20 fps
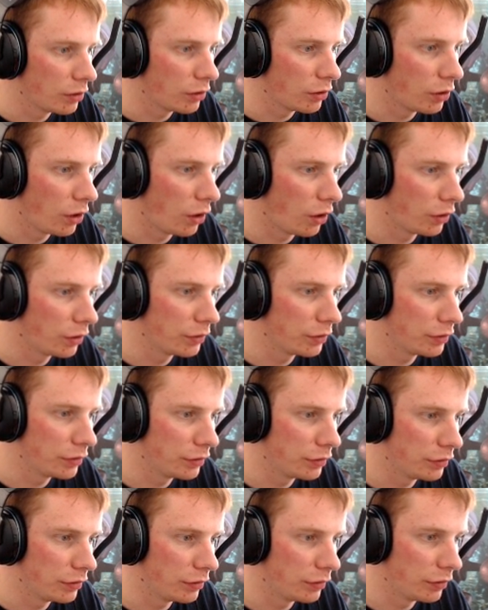
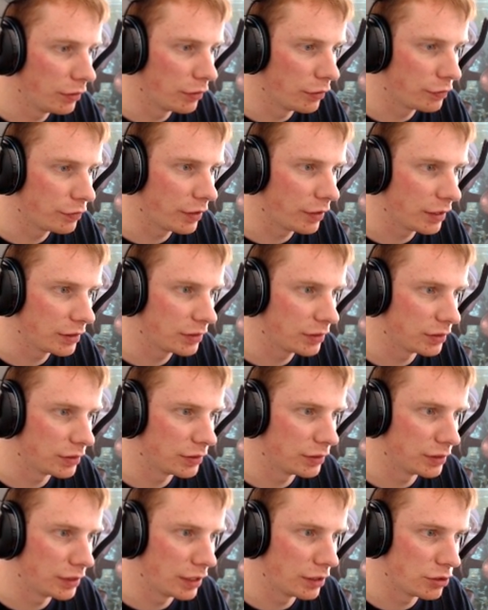on the faces
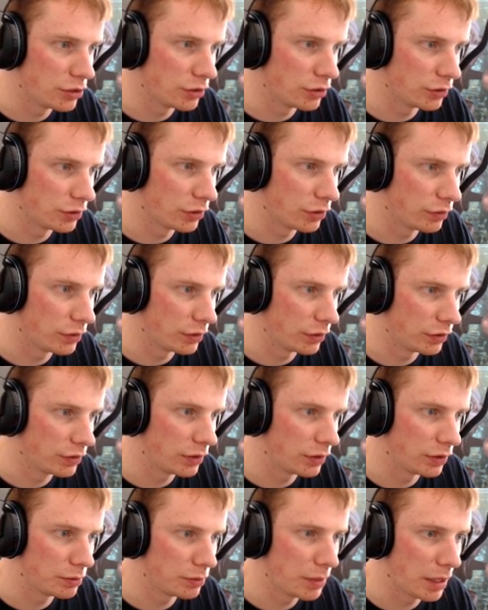and edges of
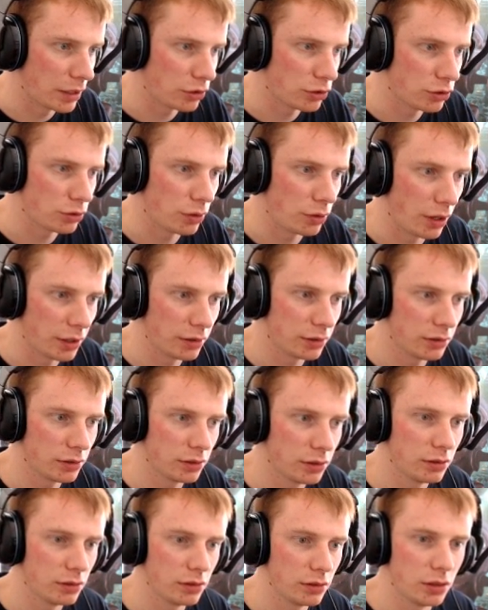this mesh, right?
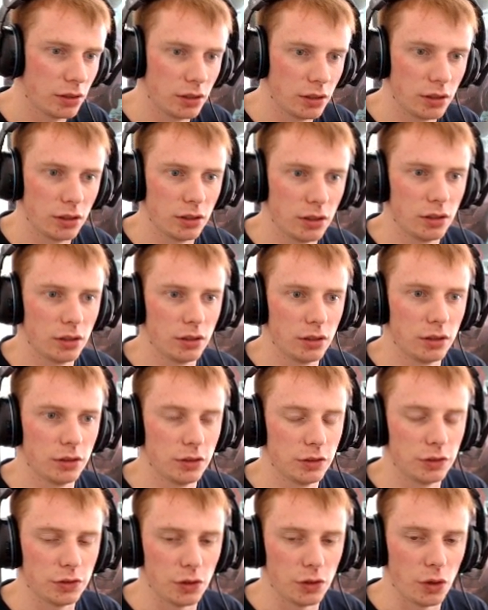
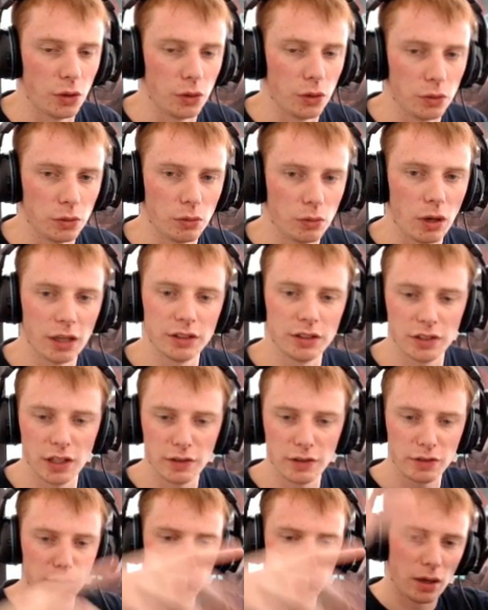So I just
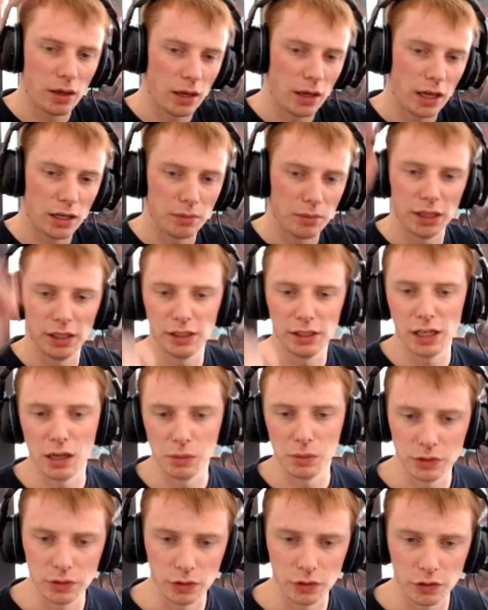have them animating
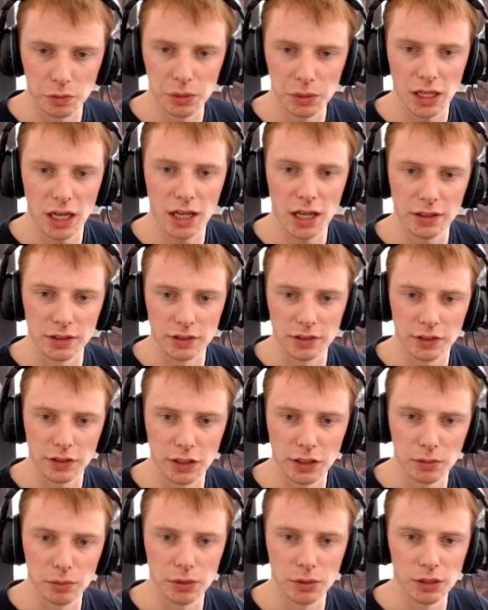outwards, so it's a bit hard to see, but you